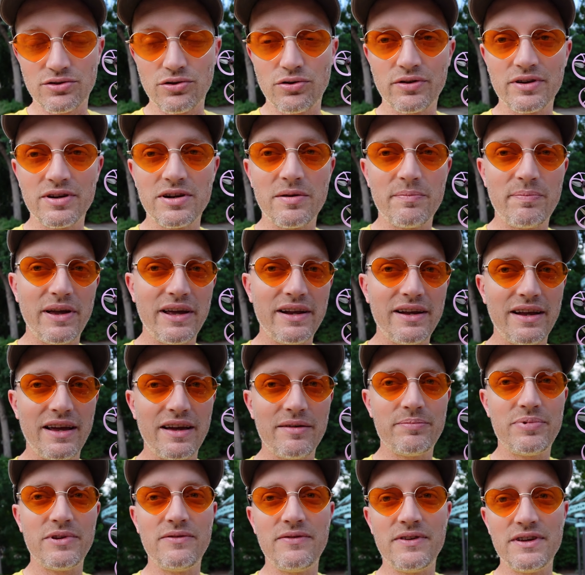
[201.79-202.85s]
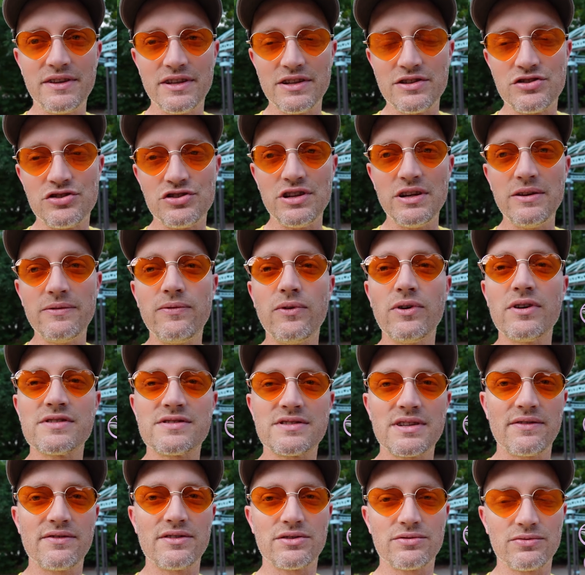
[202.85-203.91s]
According to Beta FPV, the
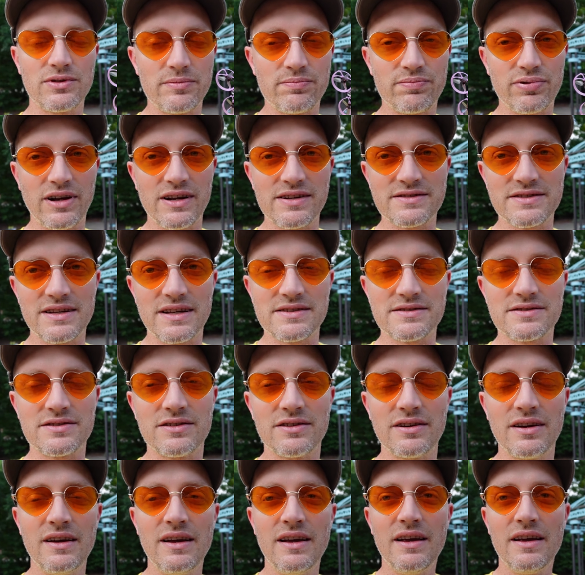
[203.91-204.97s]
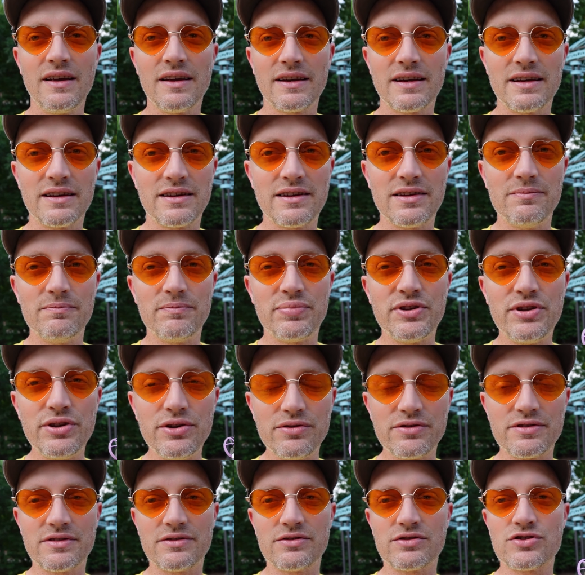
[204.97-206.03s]
G473 processor can
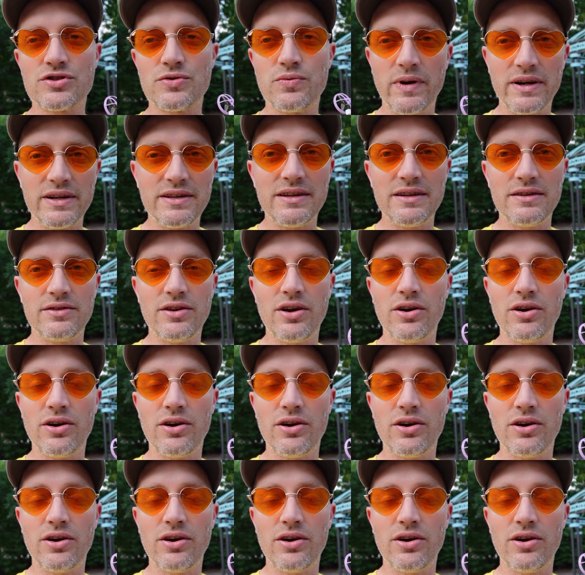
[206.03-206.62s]
compute 20,